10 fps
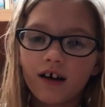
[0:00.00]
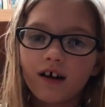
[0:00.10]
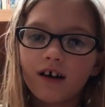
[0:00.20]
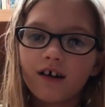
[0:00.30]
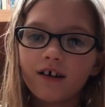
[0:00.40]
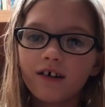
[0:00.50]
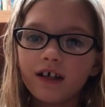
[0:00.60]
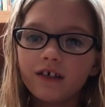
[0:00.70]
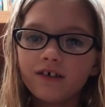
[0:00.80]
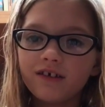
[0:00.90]
Oh,
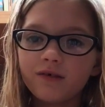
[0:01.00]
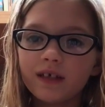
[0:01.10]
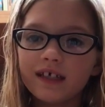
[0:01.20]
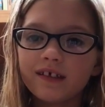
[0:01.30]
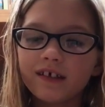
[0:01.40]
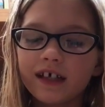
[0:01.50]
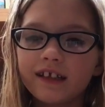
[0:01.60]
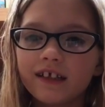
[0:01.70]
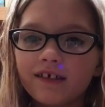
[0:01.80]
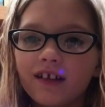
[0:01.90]
when you squeeze her
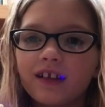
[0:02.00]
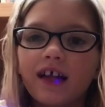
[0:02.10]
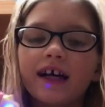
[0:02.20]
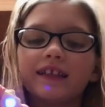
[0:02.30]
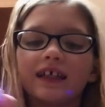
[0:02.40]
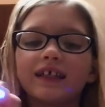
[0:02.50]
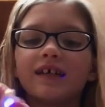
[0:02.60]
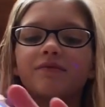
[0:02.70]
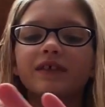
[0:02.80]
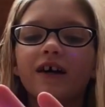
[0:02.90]
in, there's a light that
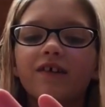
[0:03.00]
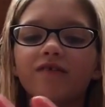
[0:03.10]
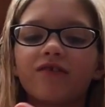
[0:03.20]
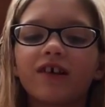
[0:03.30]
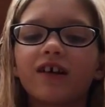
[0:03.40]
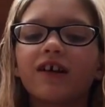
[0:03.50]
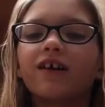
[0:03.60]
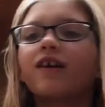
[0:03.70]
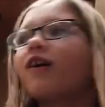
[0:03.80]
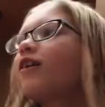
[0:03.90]
comes out of
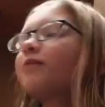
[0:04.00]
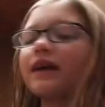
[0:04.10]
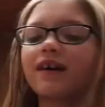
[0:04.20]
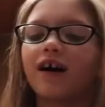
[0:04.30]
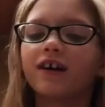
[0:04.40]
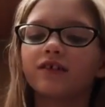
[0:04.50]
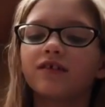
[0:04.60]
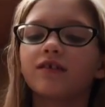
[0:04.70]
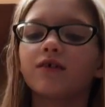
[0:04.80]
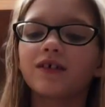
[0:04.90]
her. Oh my gosh,
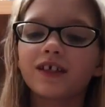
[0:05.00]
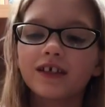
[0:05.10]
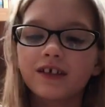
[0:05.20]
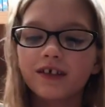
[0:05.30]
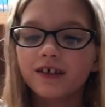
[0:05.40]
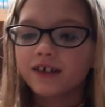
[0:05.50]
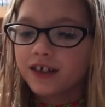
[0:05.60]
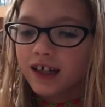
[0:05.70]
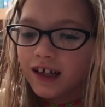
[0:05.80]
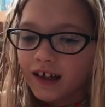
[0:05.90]
it's so cute.